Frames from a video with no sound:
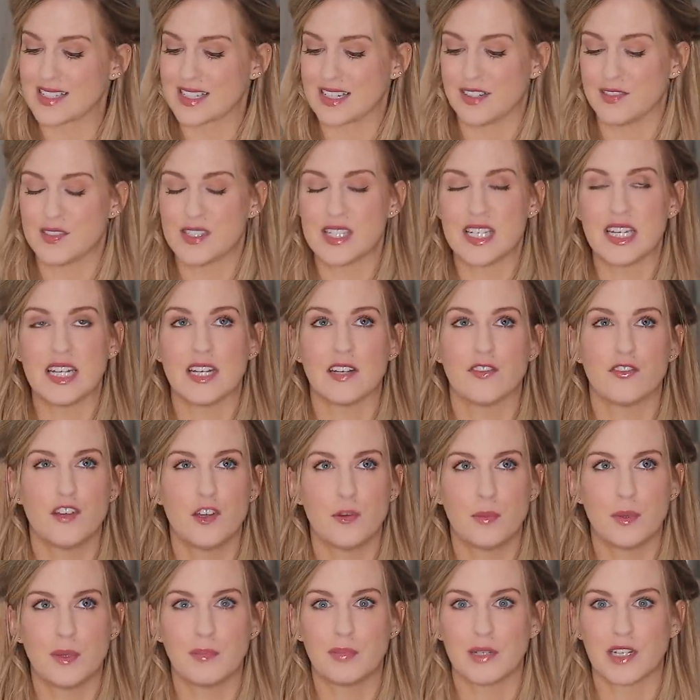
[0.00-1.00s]
and I've seen a
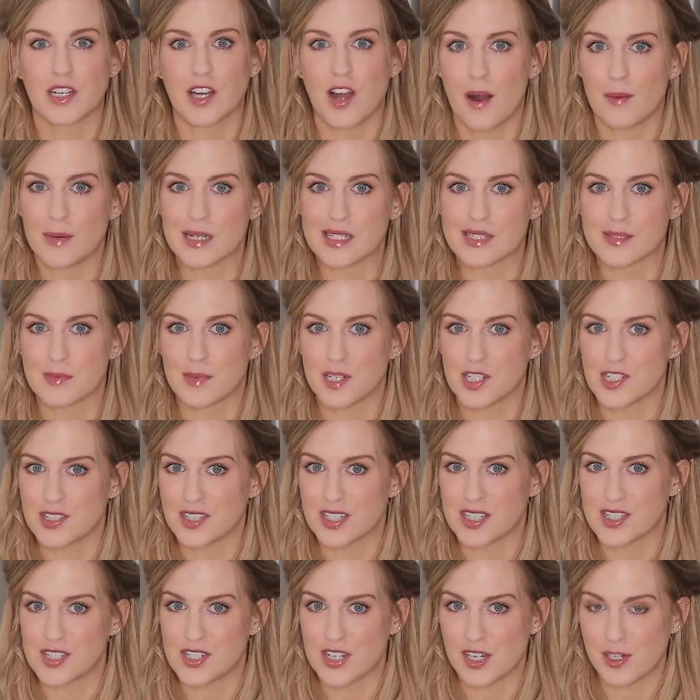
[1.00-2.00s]
few people in comments mention
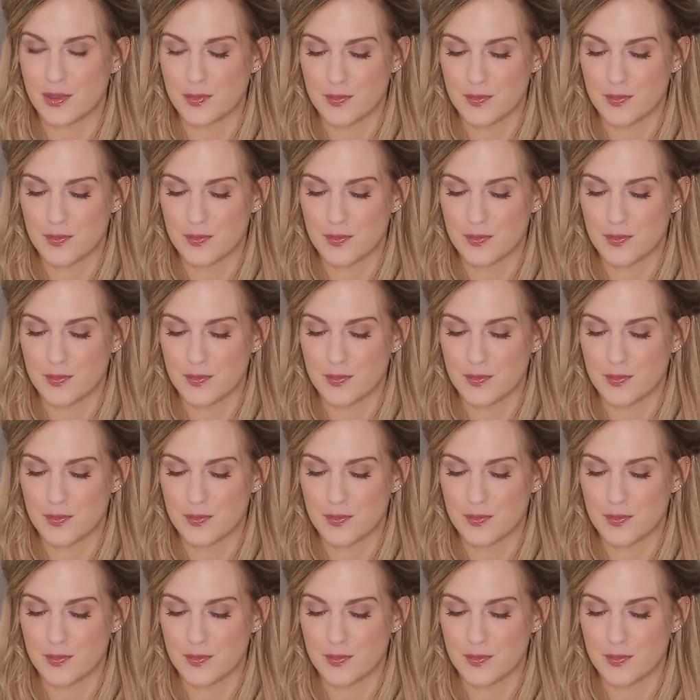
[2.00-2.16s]
this too.